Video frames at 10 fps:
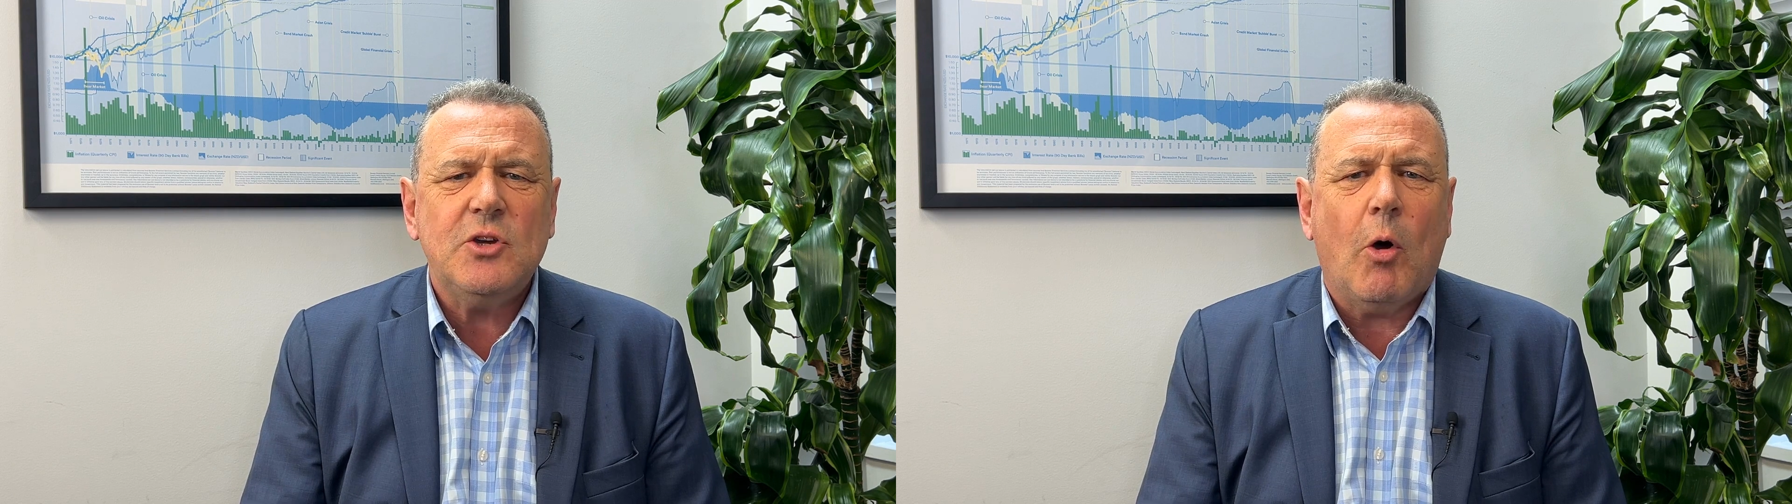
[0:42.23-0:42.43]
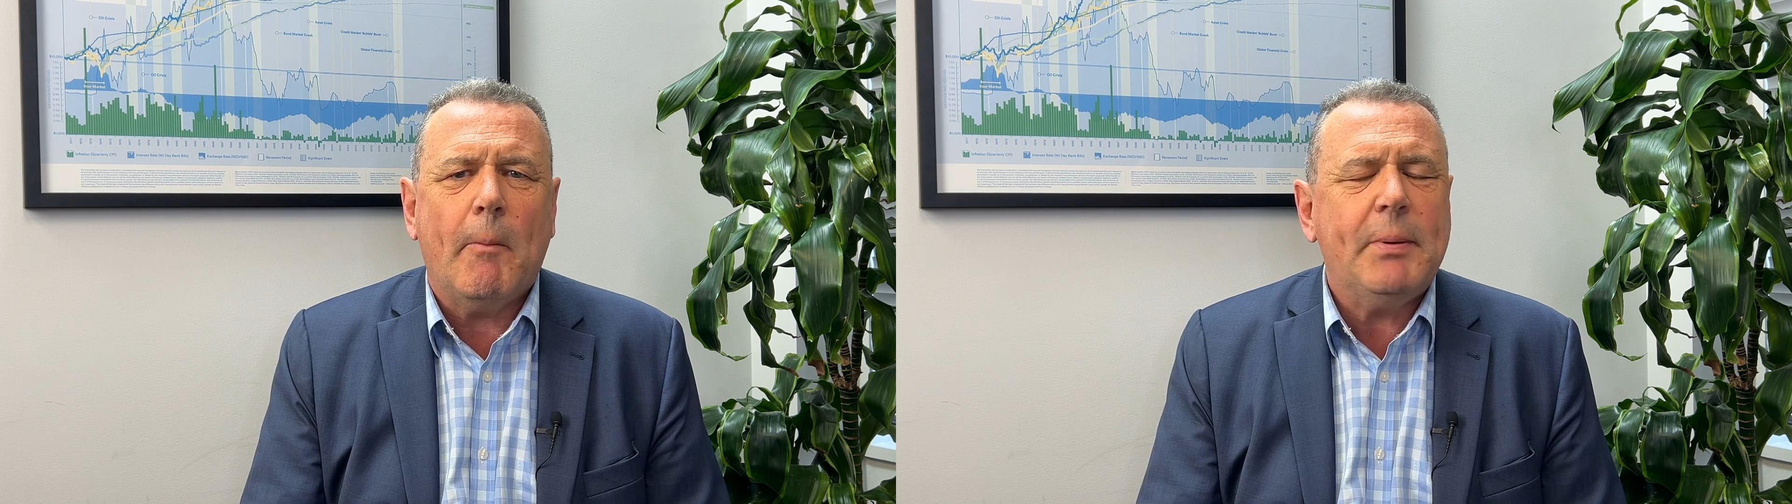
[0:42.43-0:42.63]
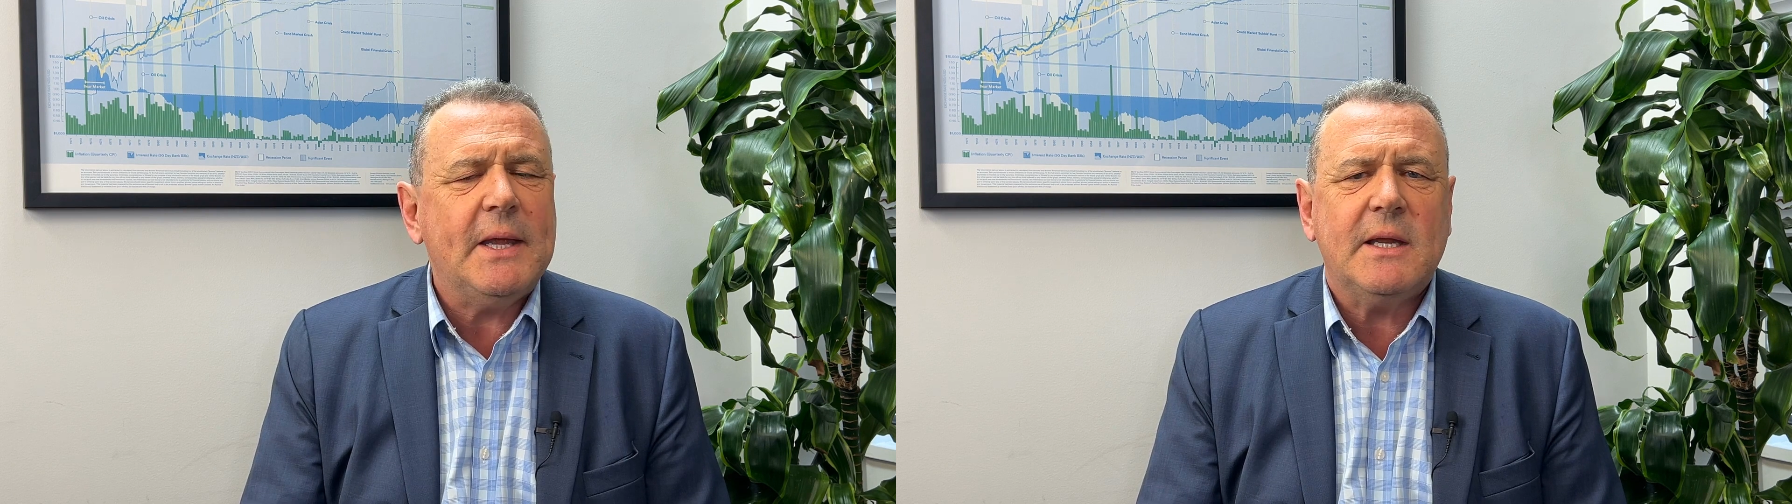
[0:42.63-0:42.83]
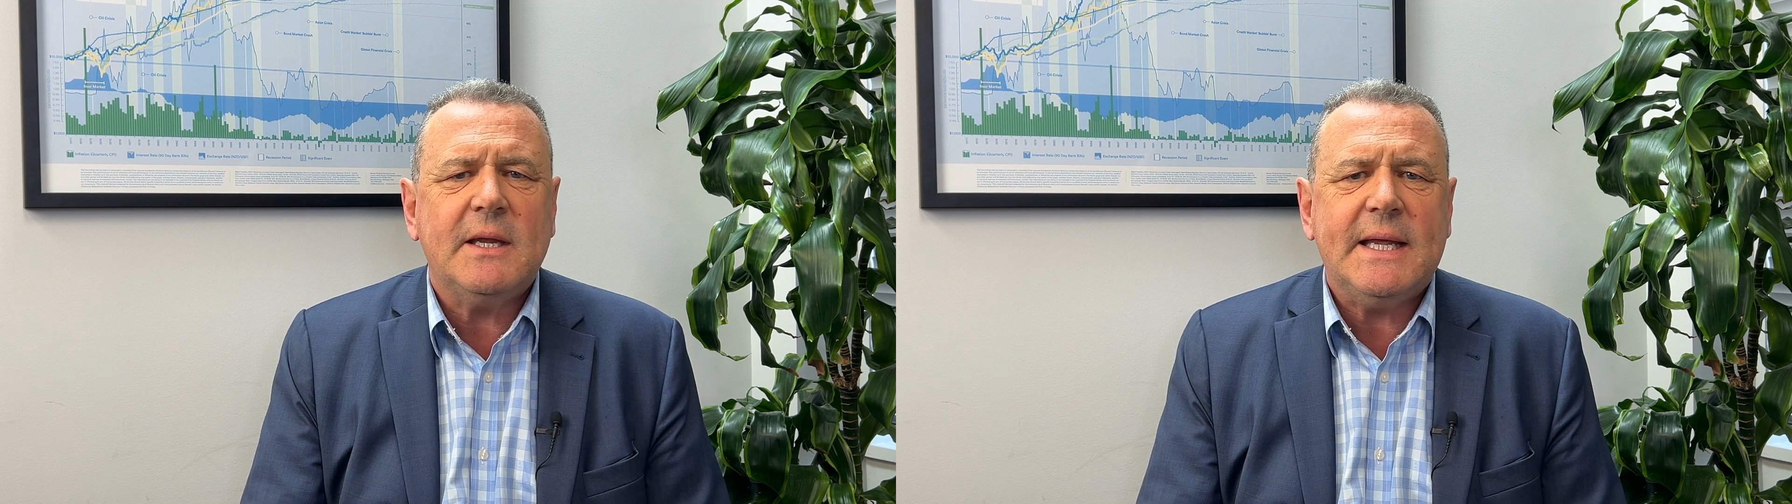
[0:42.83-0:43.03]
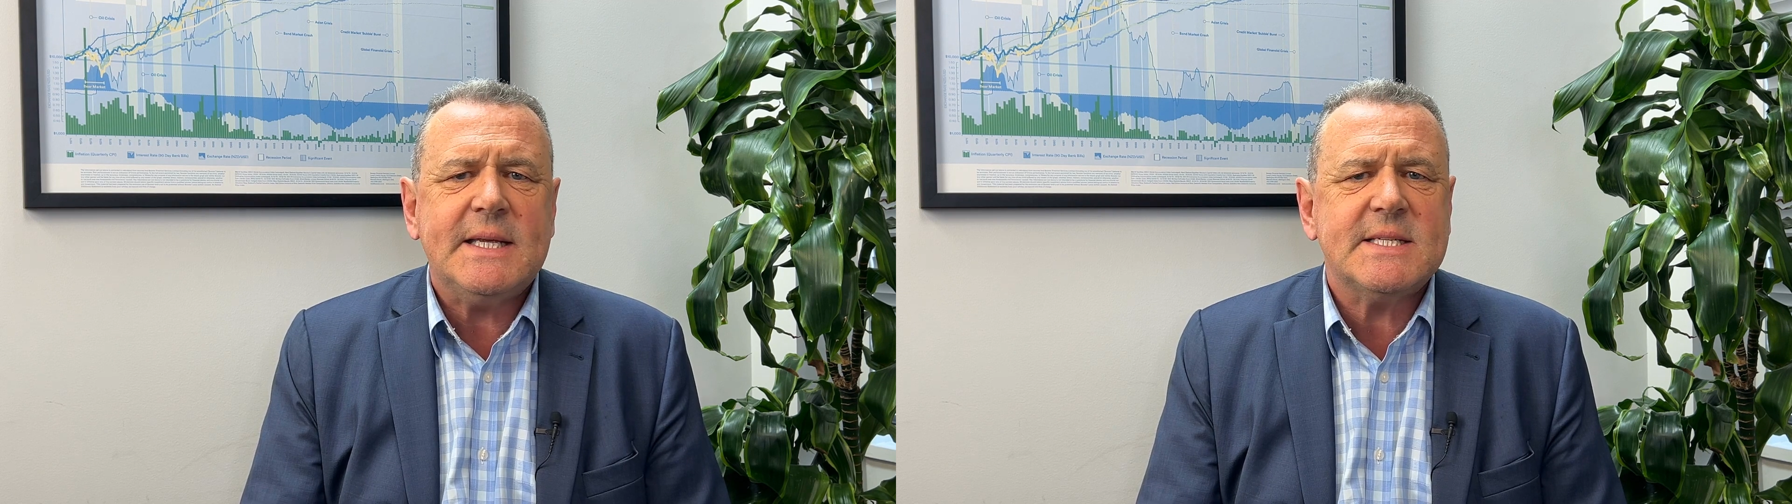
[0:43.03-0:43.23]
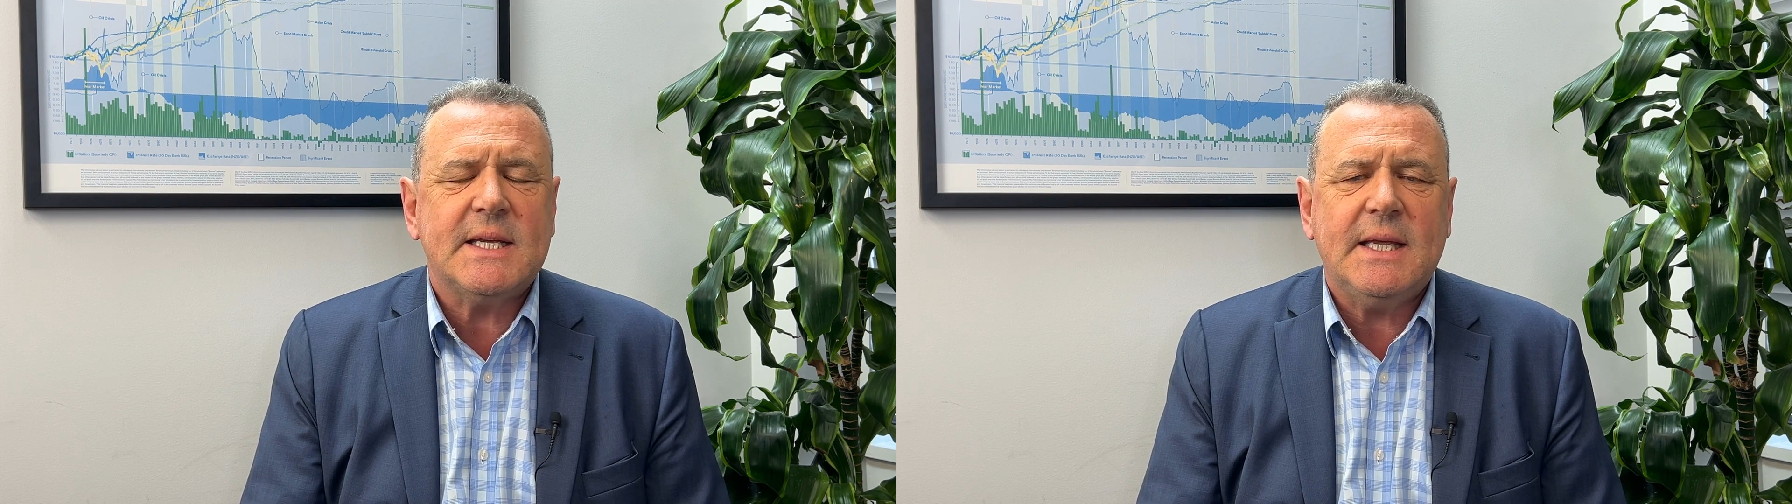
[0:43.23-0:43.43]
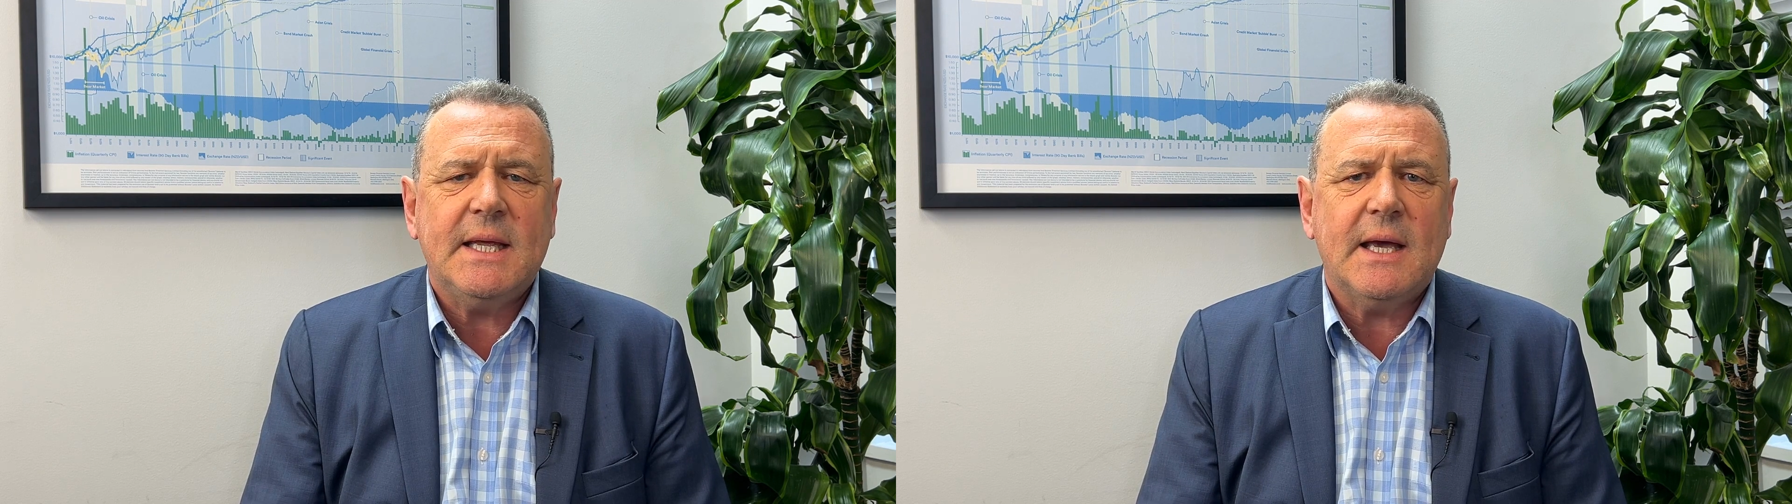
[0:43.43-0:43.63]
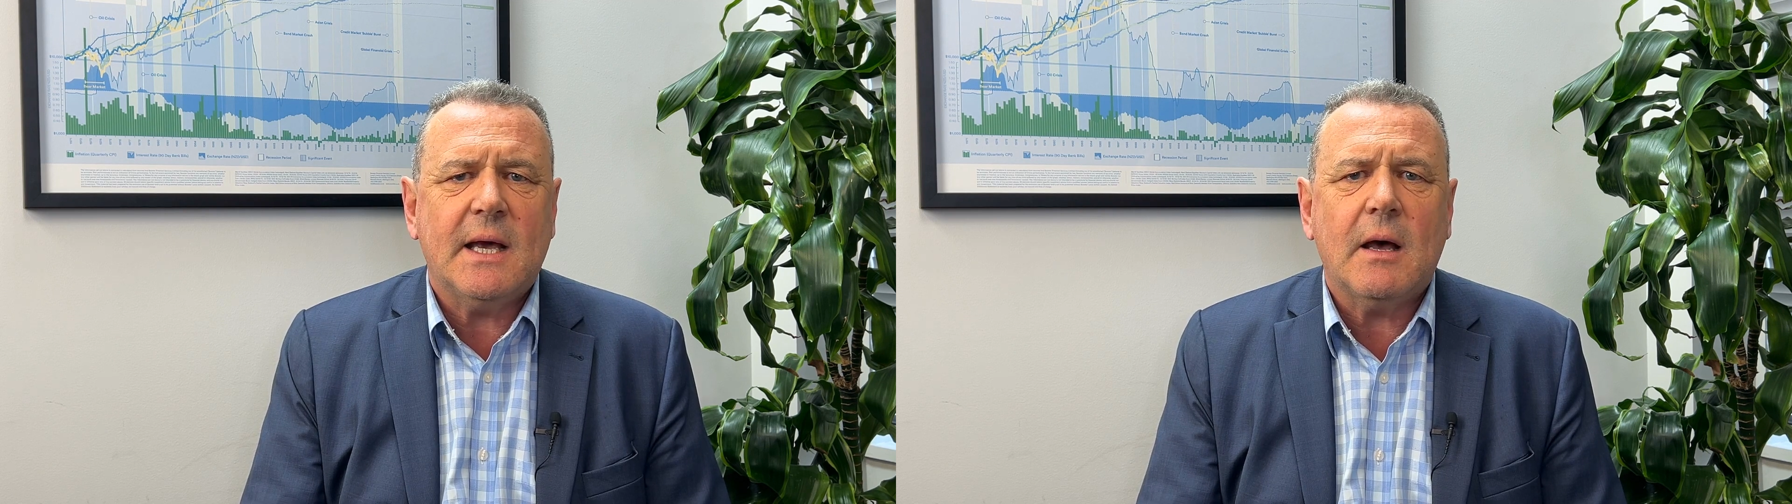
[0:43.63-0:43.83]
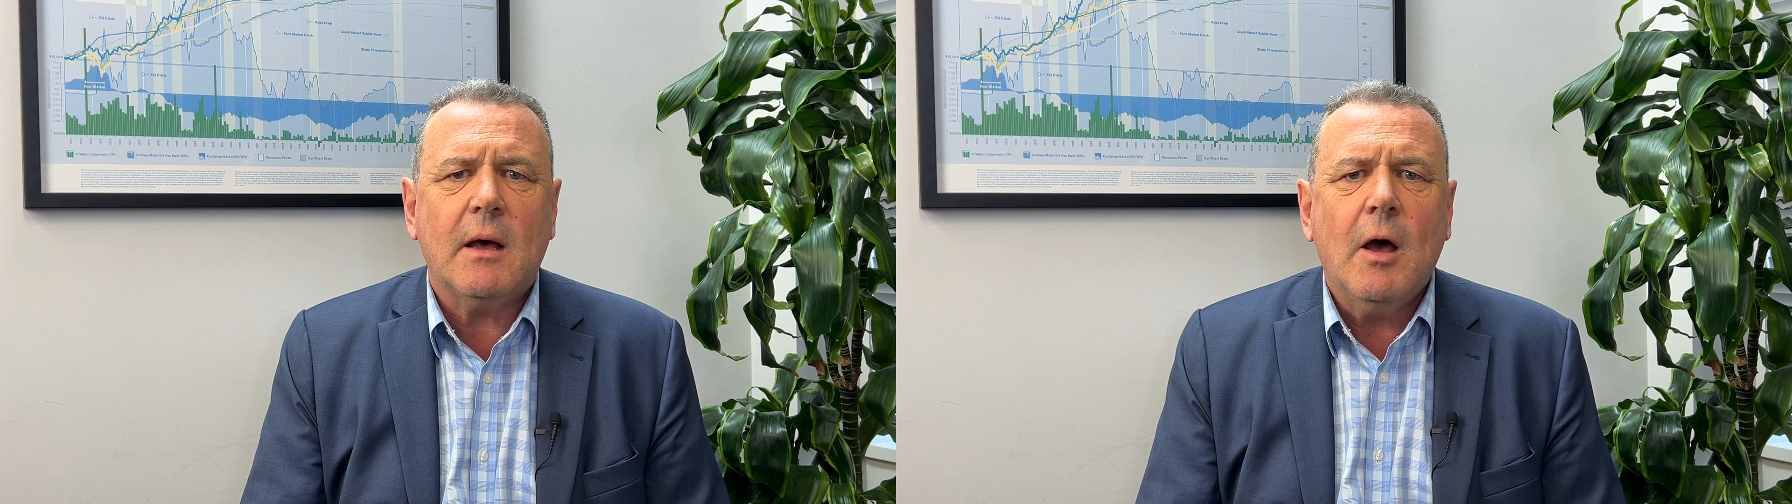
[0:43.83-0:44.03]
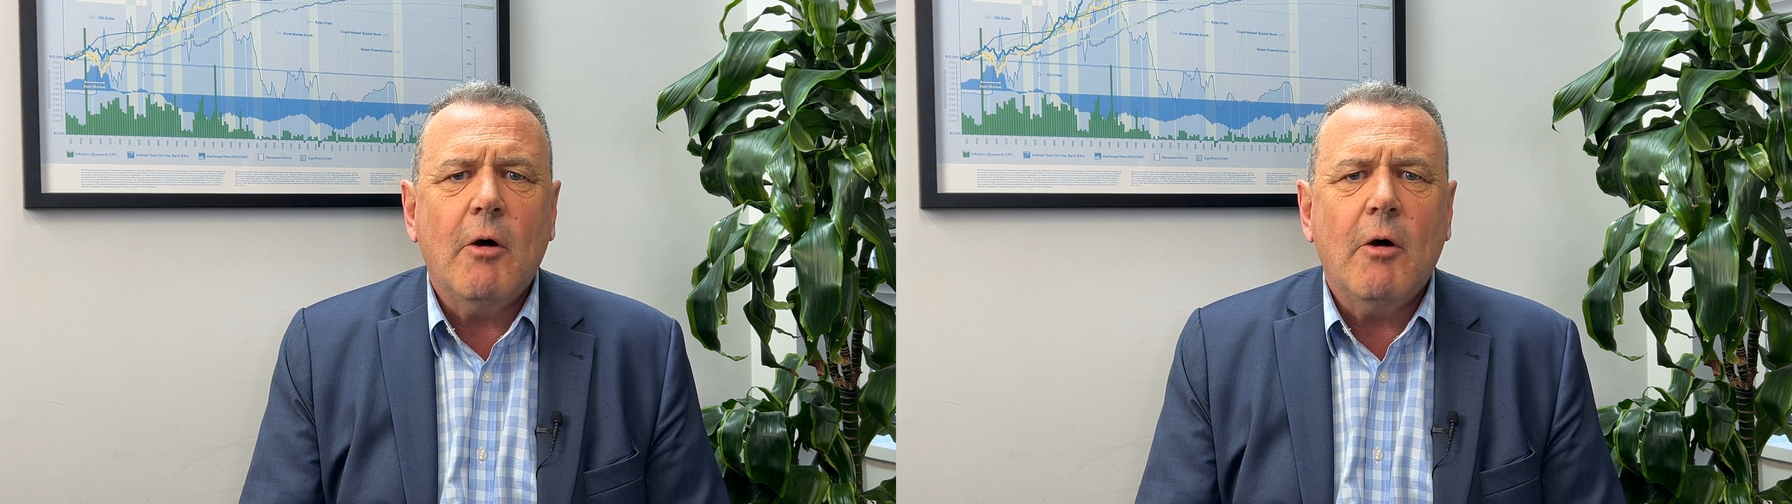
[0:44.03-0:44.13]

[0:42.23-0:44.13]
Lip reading: not been an easy year